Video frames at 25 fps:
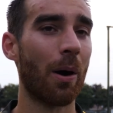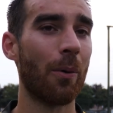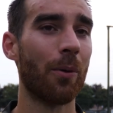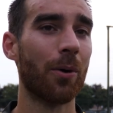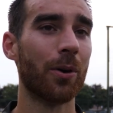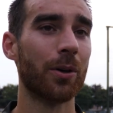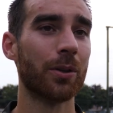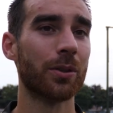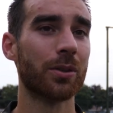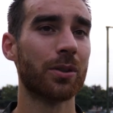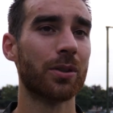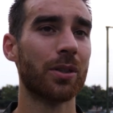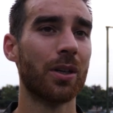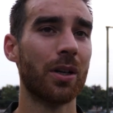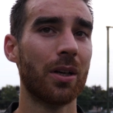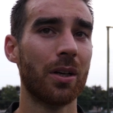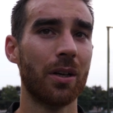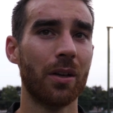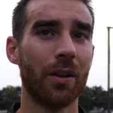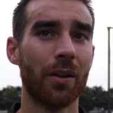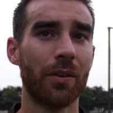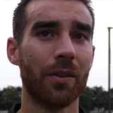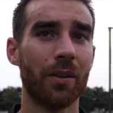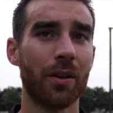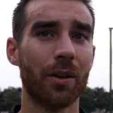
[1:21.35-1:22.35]
I
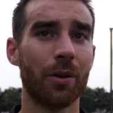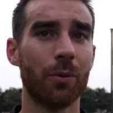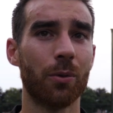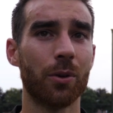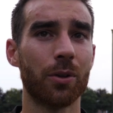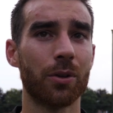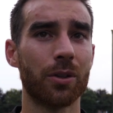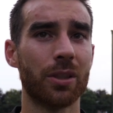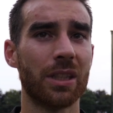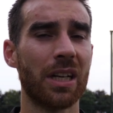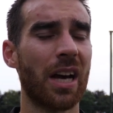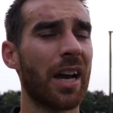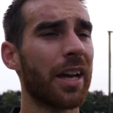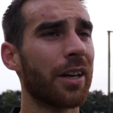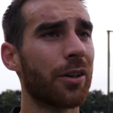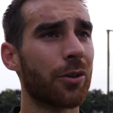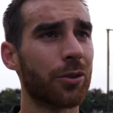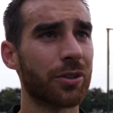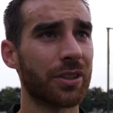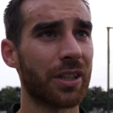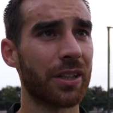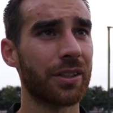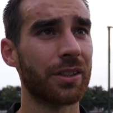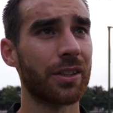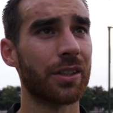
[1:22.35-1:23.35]
think it was 9
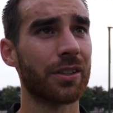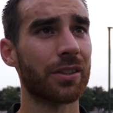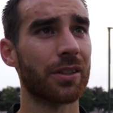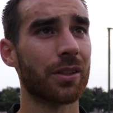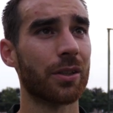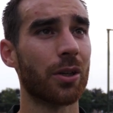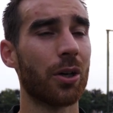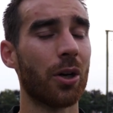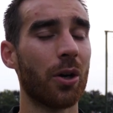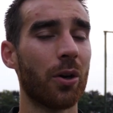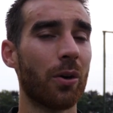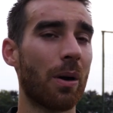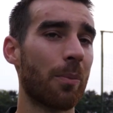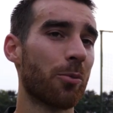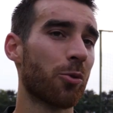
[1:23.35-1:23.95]
or 10 years ago.